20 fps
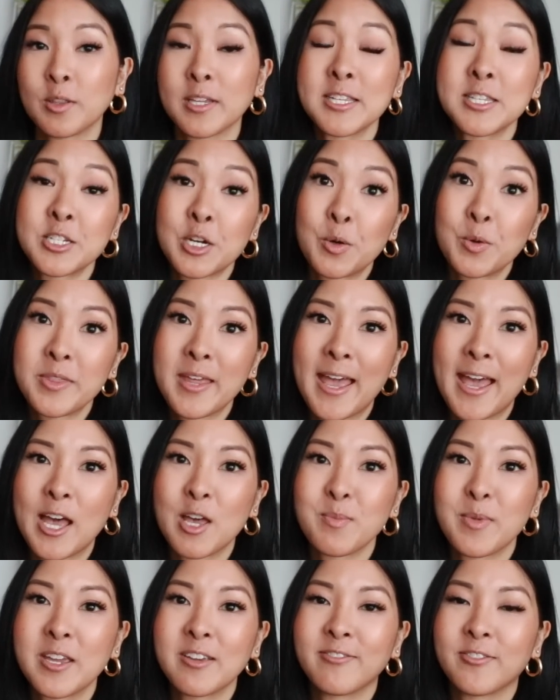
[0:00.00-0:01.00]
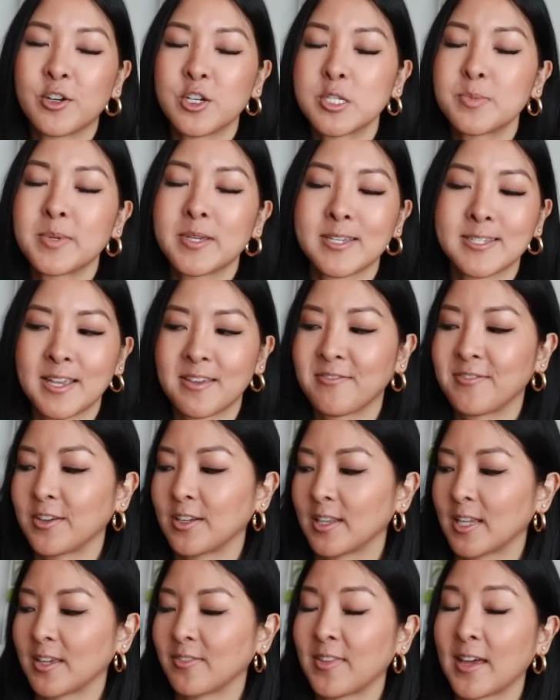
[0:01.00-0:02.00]
let's start with the handbag first, because I feel
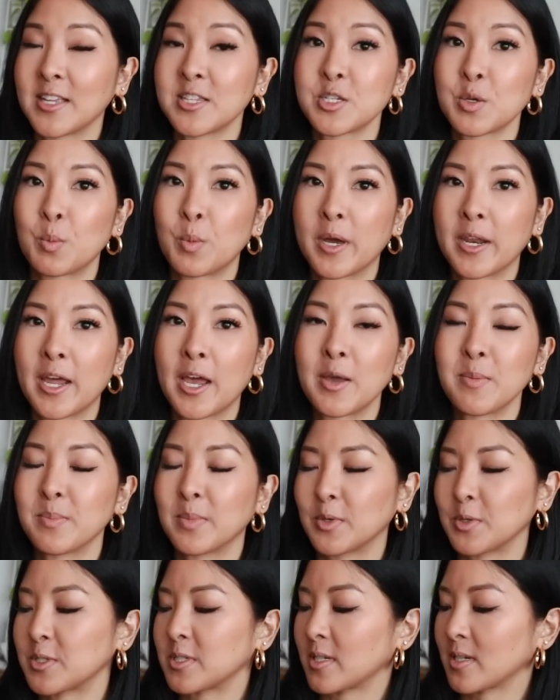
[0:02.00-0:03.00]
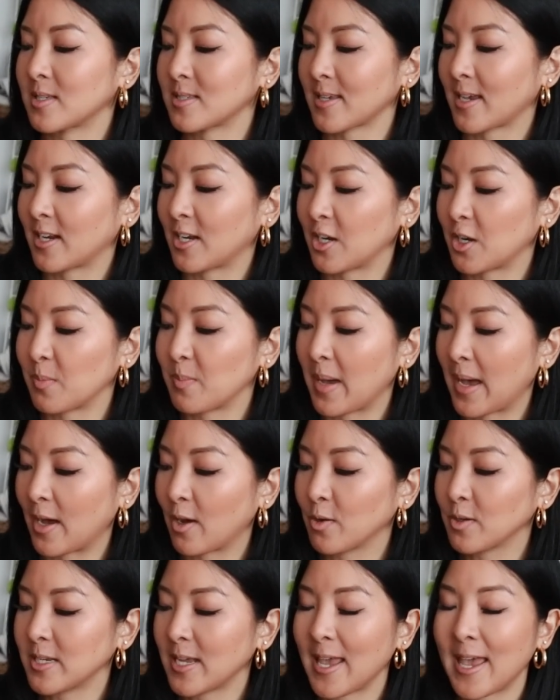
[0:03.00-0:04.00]
like that's what I'm most excited
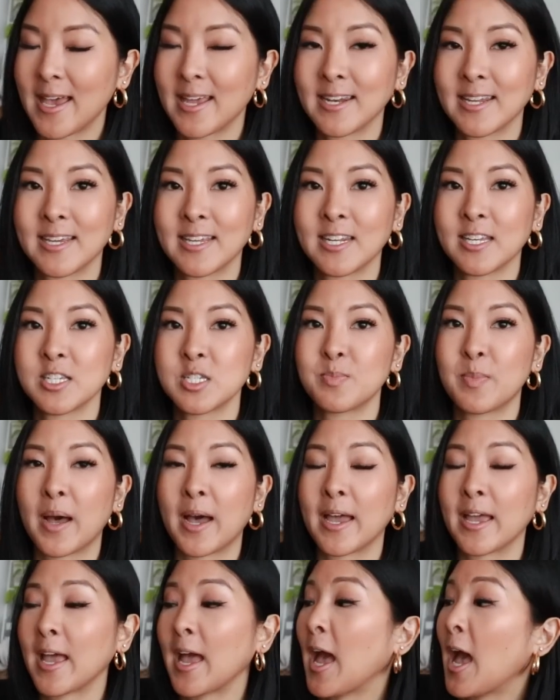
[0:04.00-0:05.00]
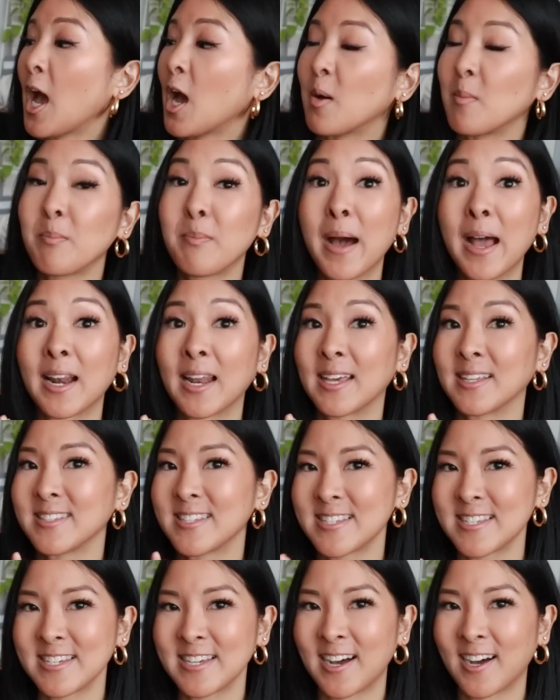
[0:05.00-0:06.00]
about. And it is by
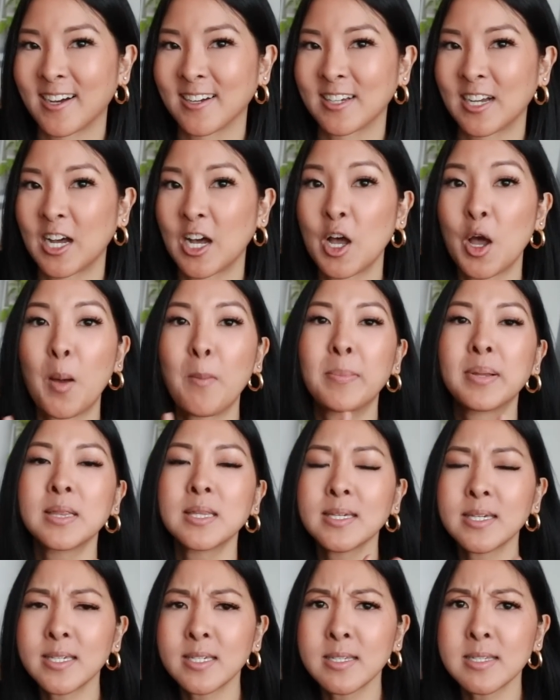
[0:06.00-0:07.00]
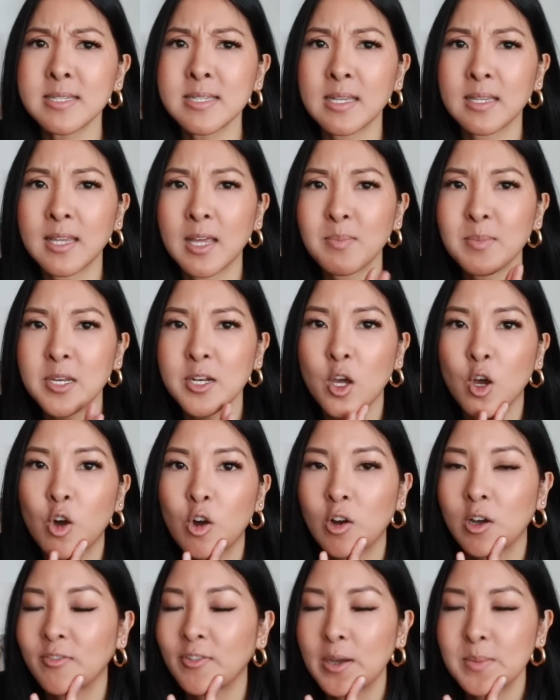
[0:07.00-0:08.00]
Balenciaga. Please let me know
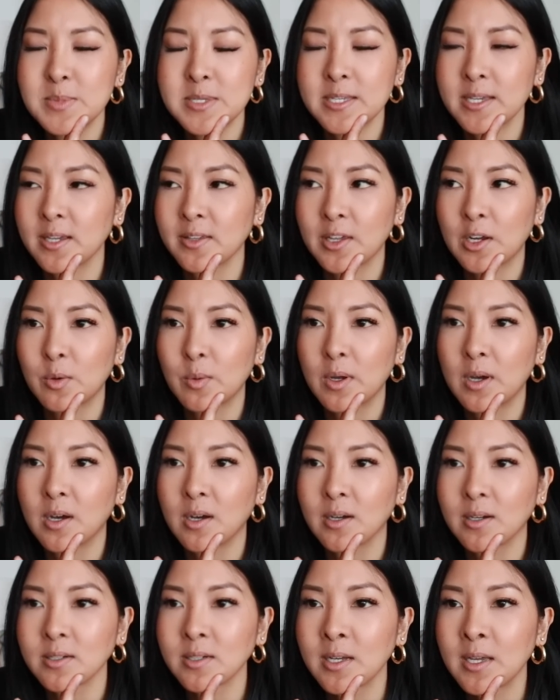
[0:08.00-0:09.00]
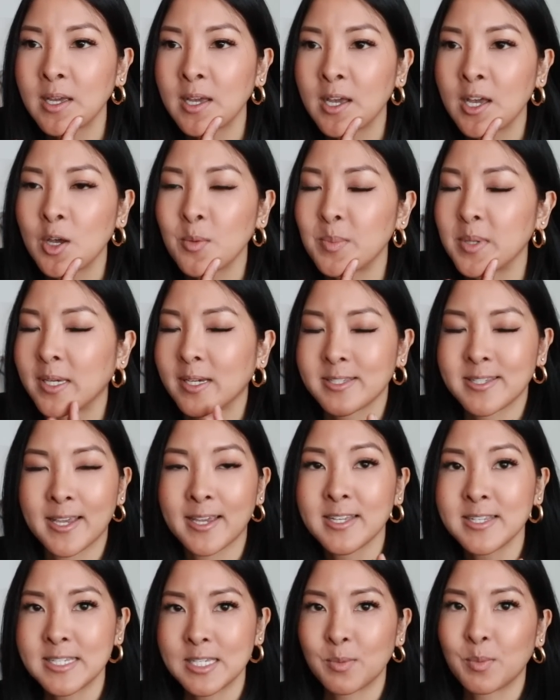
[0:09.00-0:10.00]
if I'm saying that wrong, because I
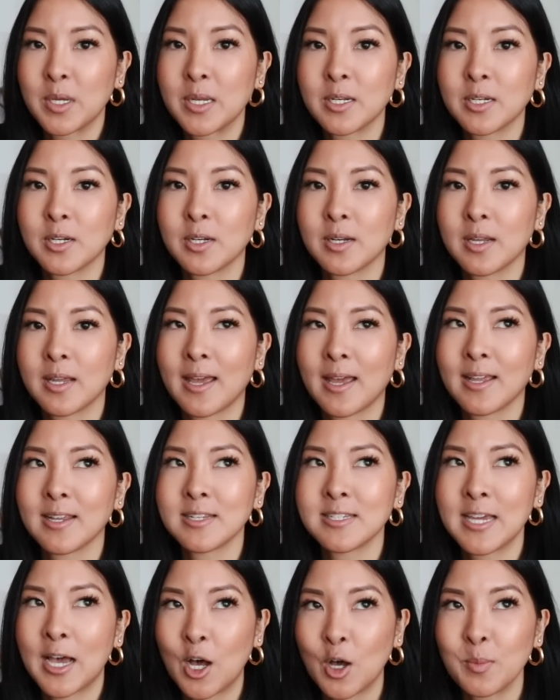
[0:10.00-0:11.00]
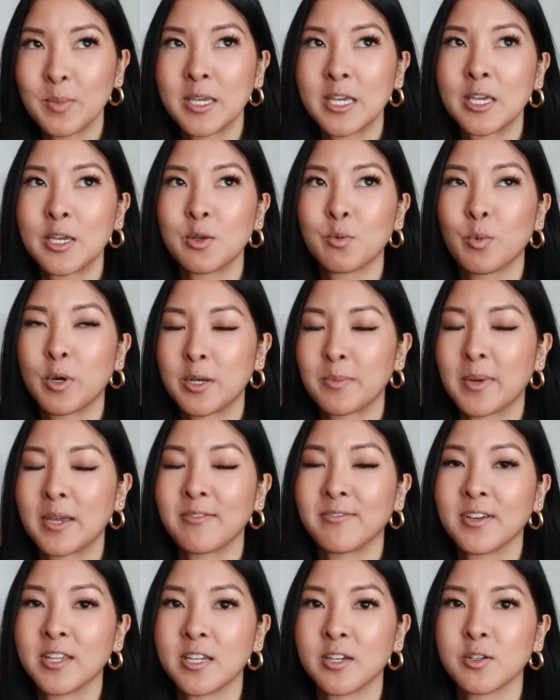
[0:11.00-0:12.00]
had someone tell me in one of my
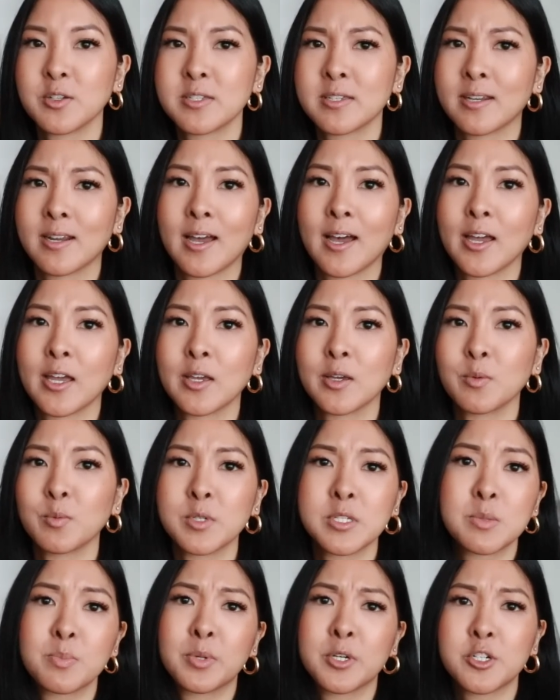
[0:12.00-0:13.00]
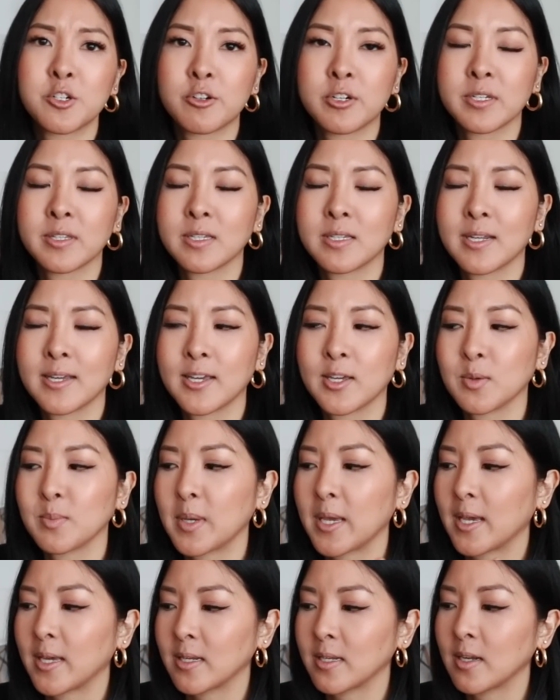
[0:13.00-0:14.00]
videos that I was butchering the name,
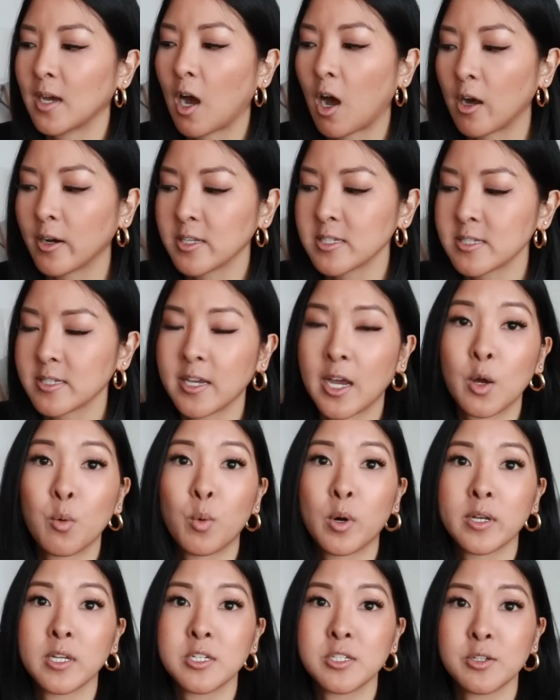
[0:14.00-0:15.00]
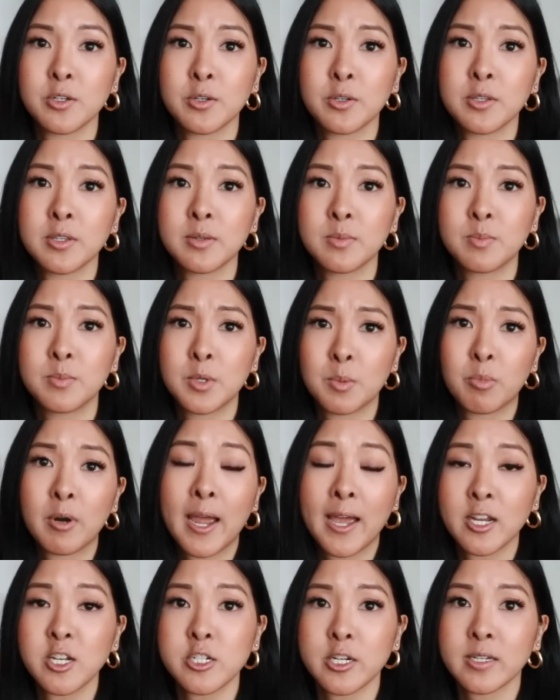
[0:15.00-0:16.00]
and honestly I want to do the
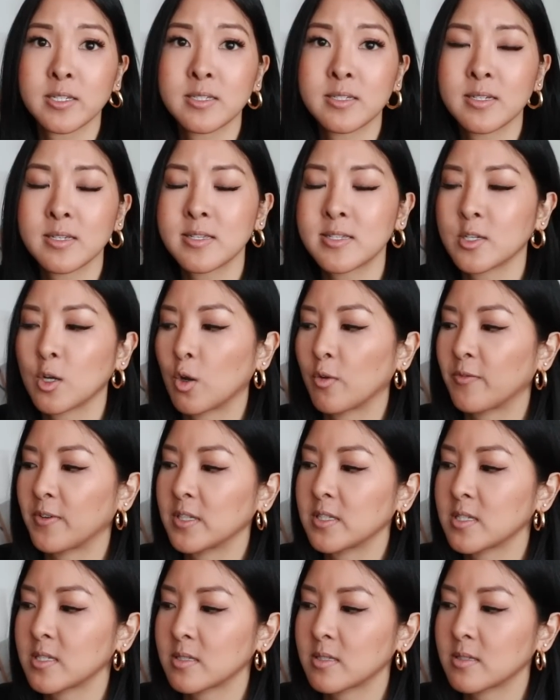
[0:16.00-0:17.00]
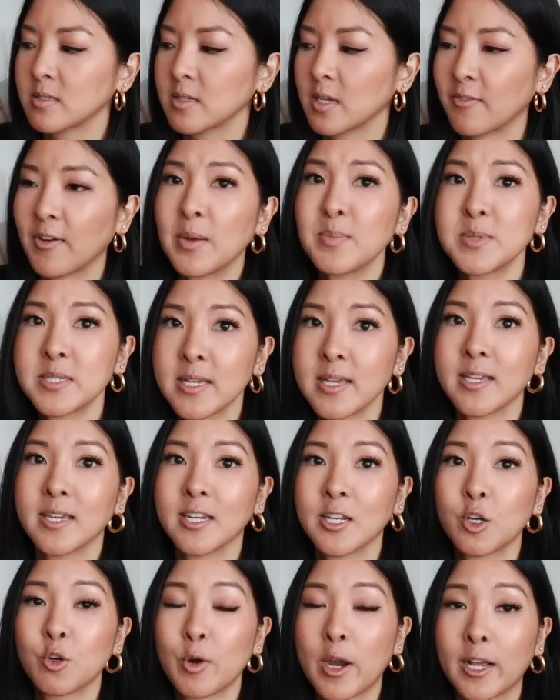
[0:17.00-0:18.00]
brand justice, so if I'm saying it
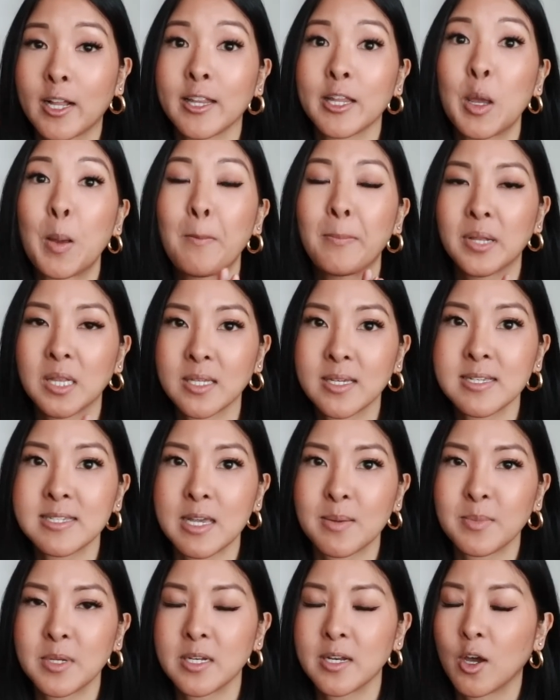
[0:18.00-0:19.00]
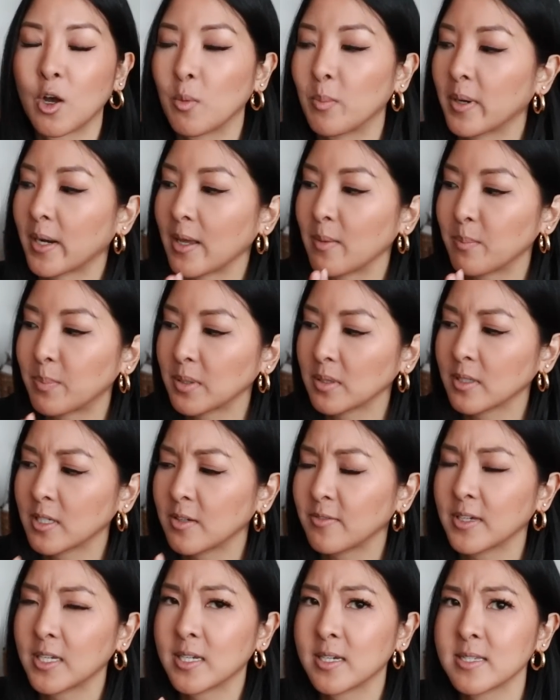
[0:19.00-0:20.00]
incorrectly, please let me know, but I believe
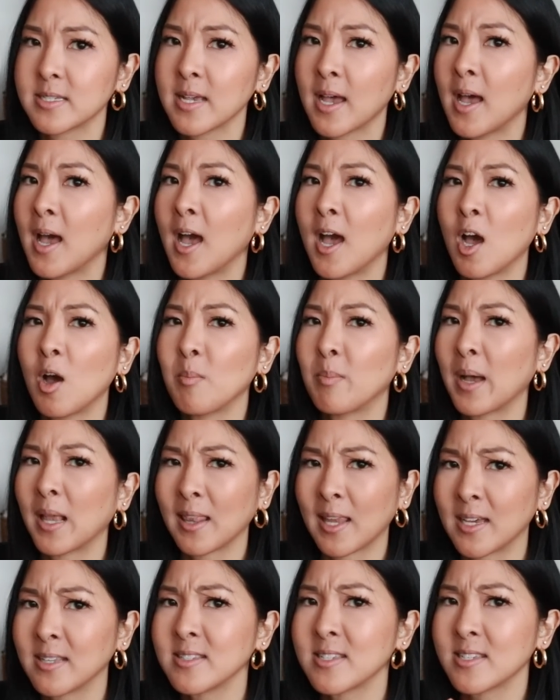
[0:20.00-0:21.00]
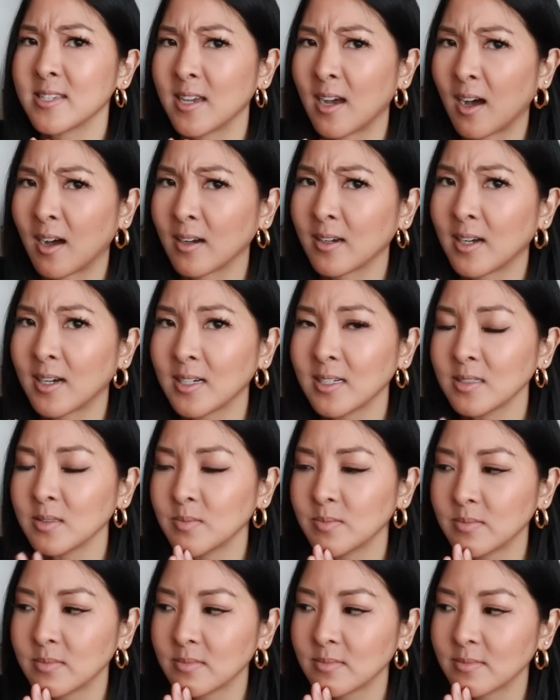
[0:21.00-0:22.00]
it is Balenciaga,
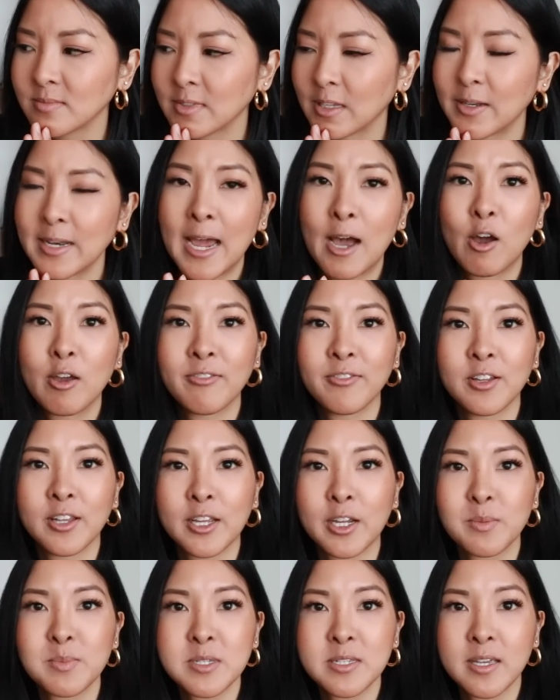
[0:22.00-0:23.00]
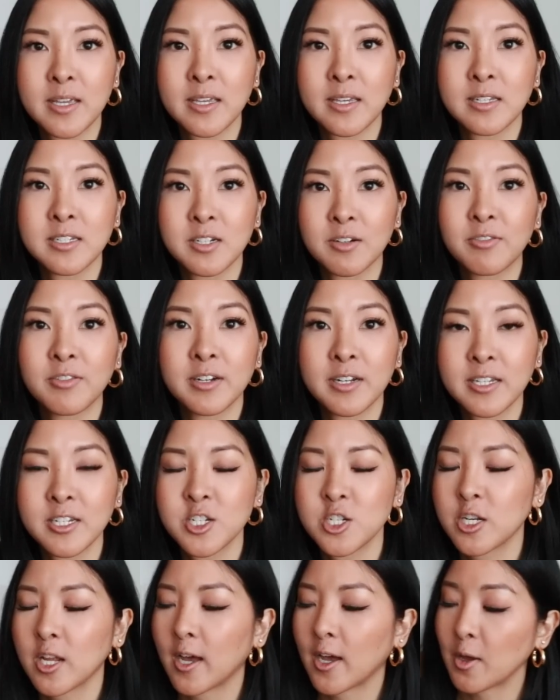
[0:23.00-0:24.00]
and now I feel like I'm saying it different
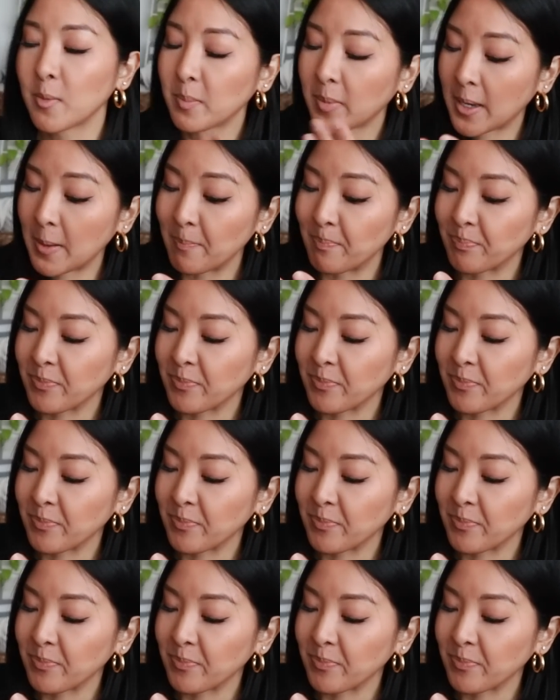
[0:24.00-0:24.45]
each time. But